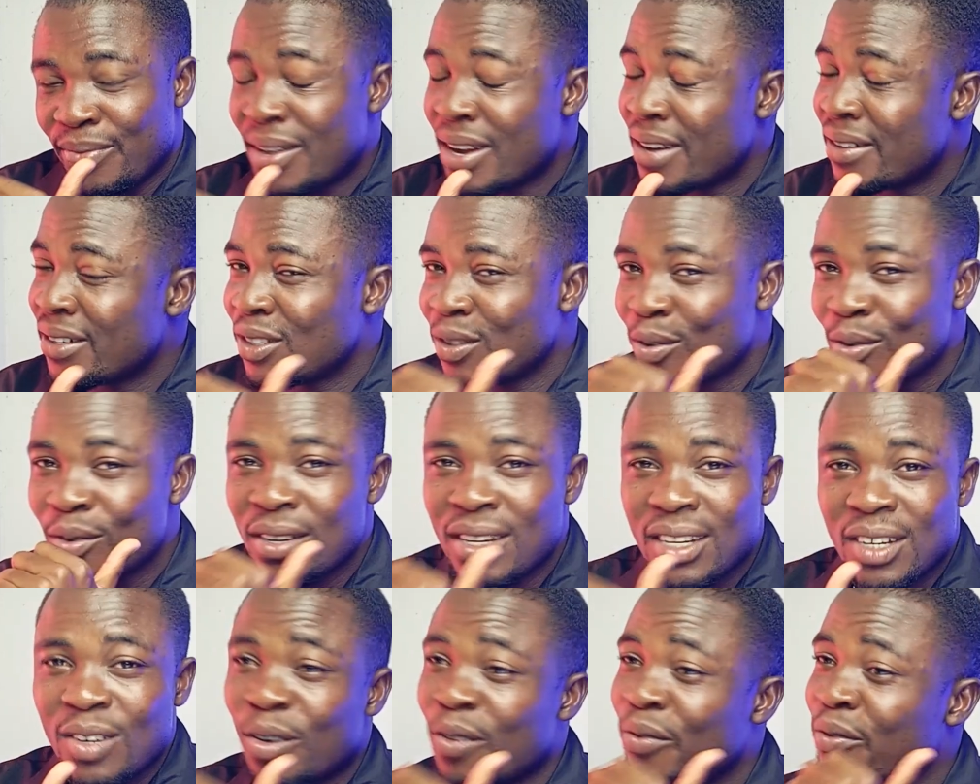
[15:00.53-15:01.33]
there is no
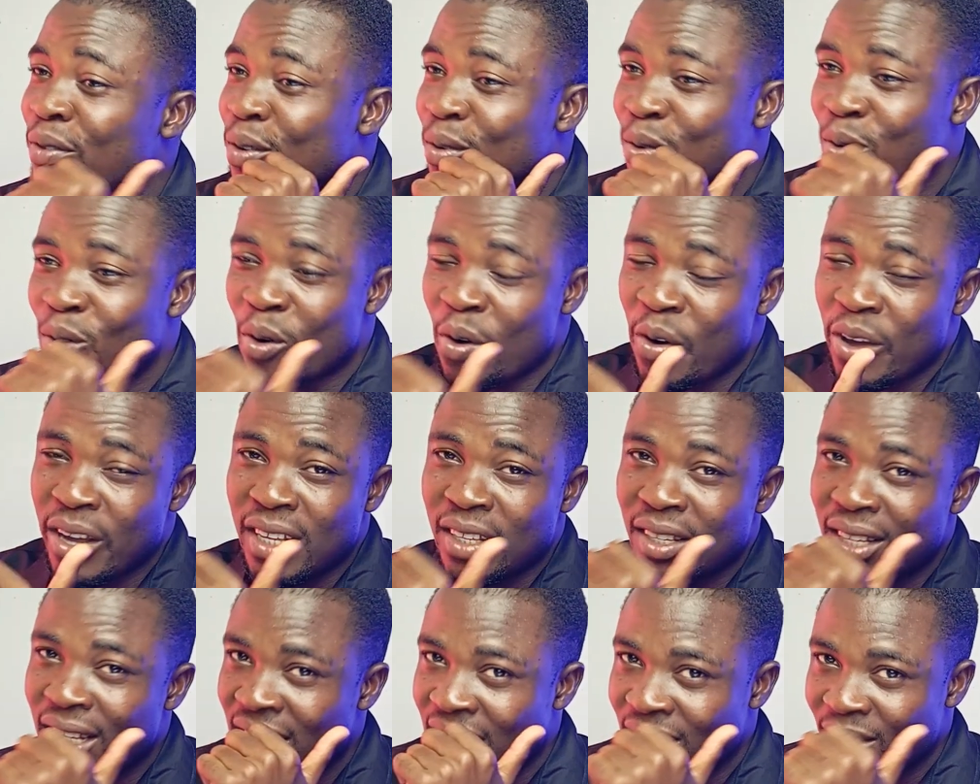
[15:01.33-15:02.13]
need of you
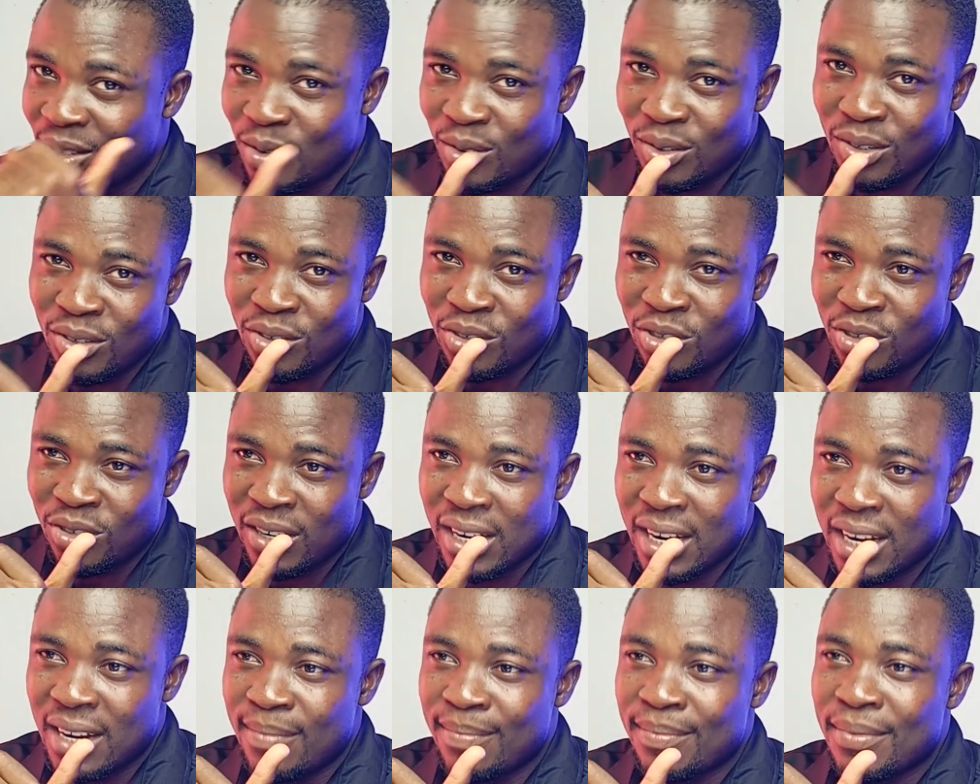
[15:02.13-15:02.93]
going into the
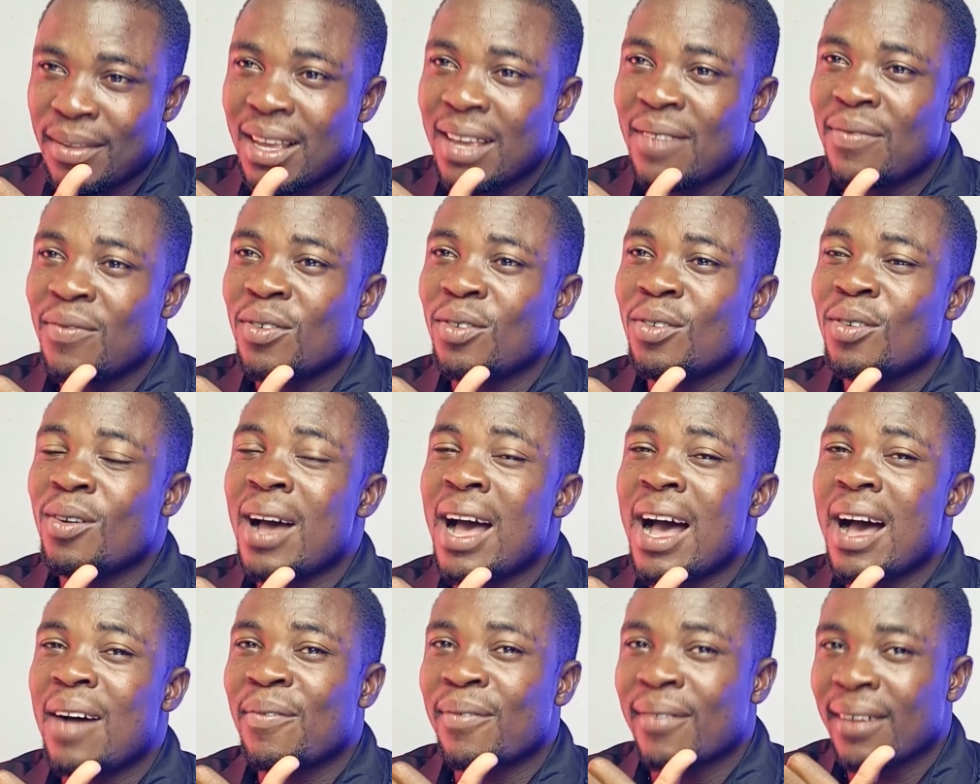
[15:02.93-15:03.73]
trade. If you
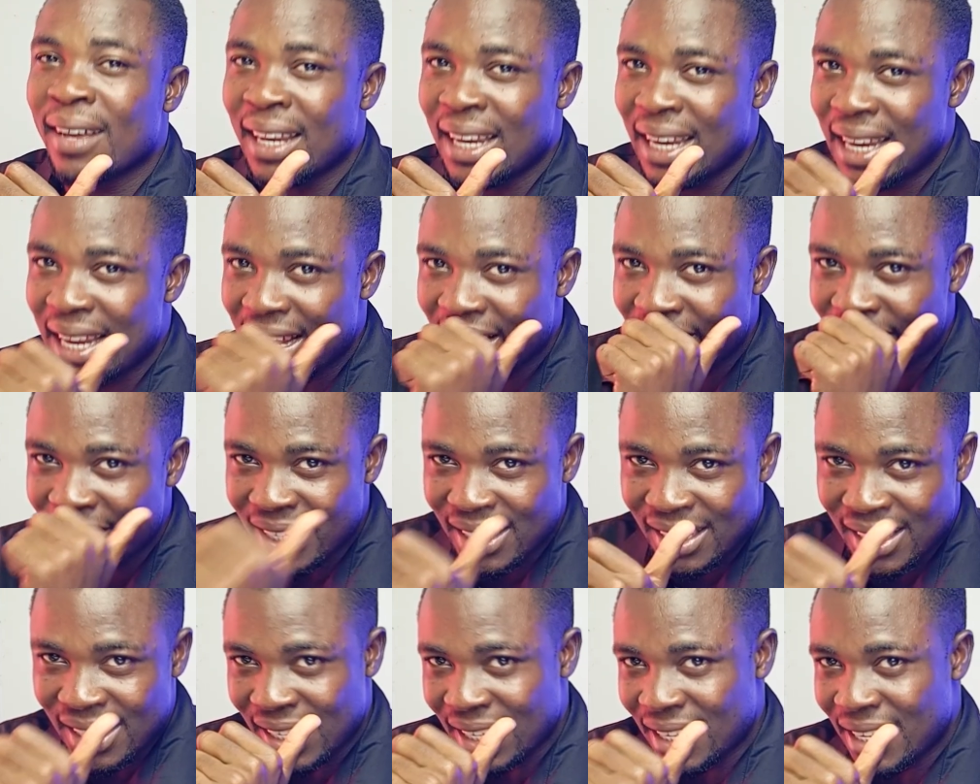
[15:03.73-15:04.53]
don't have
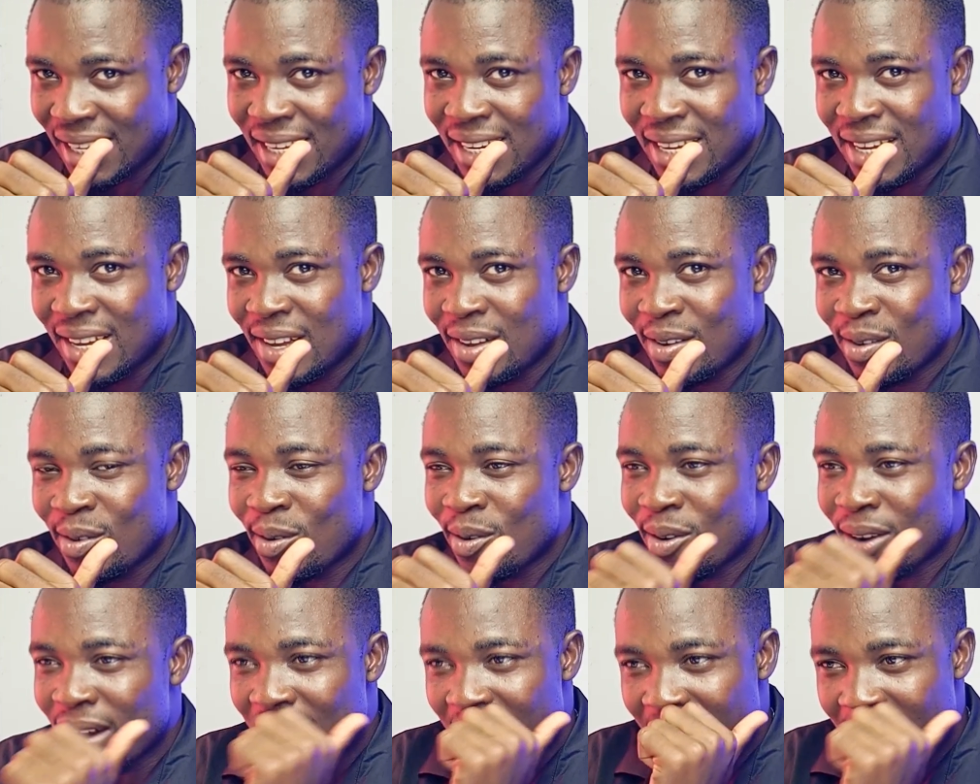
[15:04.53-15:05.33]
clarity
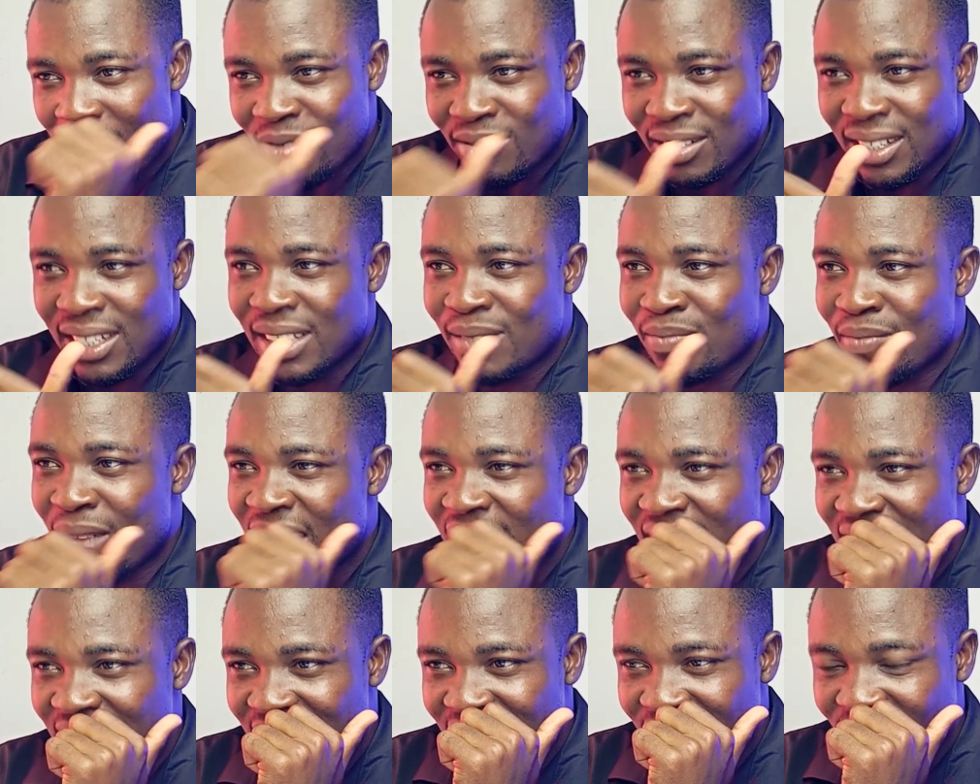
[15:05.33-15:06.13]
on how this
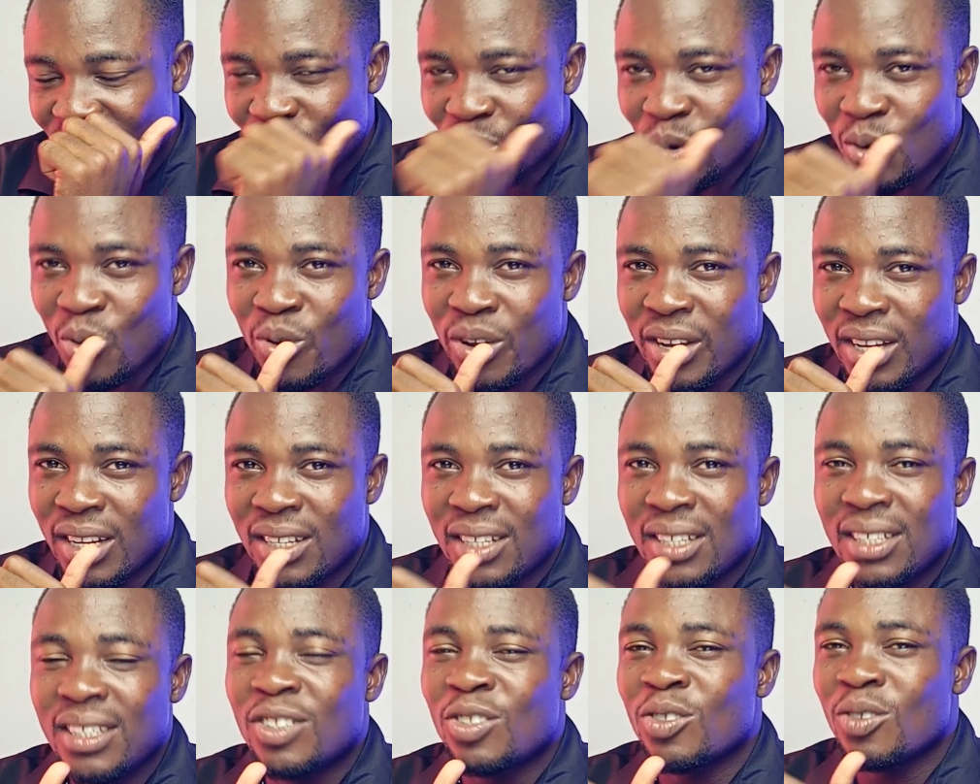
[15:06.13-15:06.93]
market is
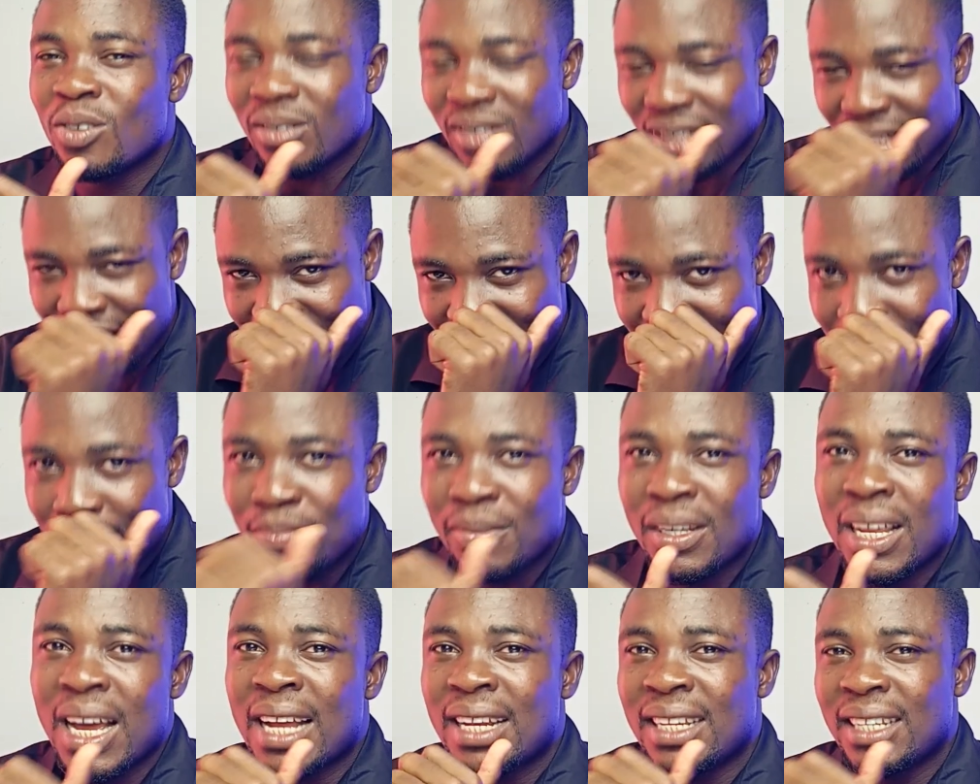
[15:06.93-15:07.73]
going, just
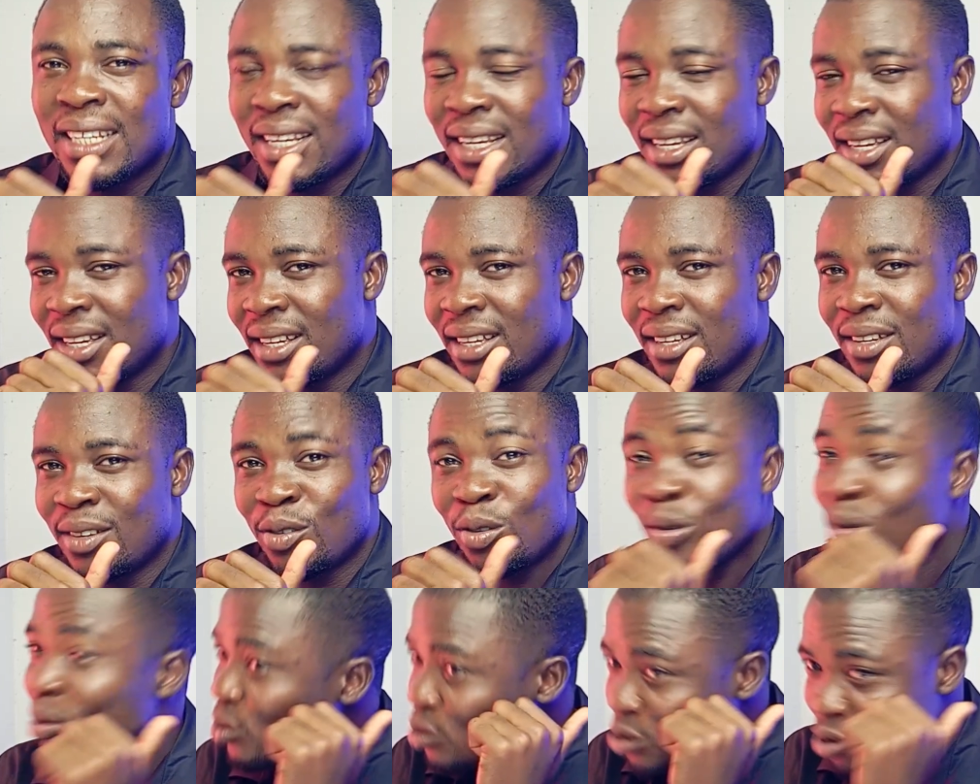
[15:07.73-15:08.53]
keep that day.
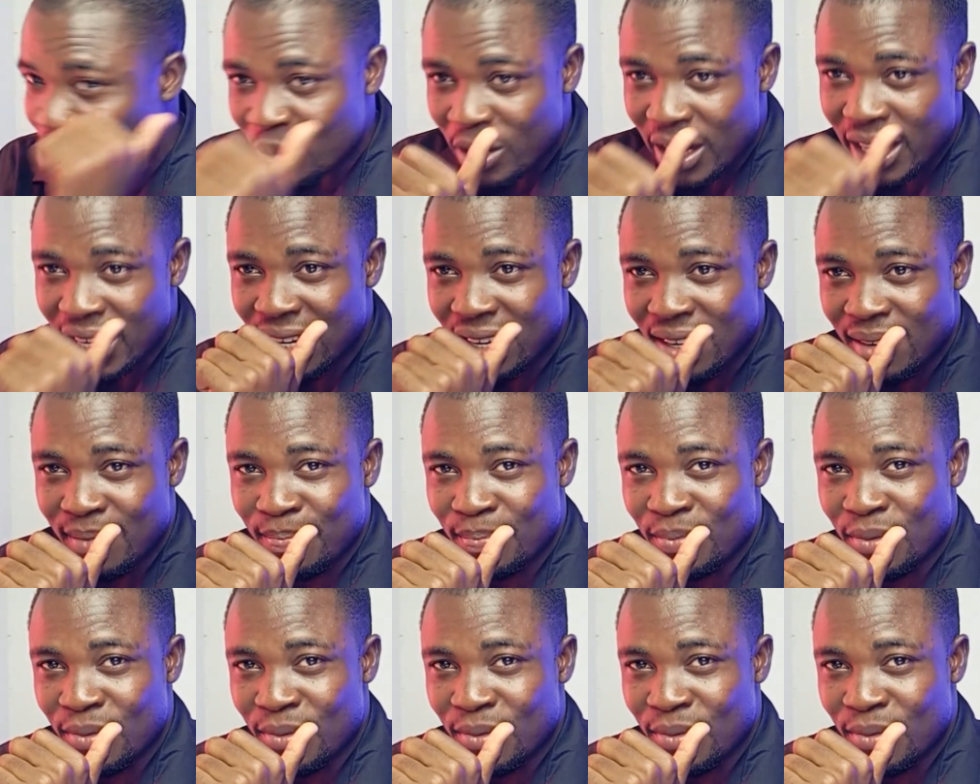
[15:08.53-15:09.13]
Don't trade.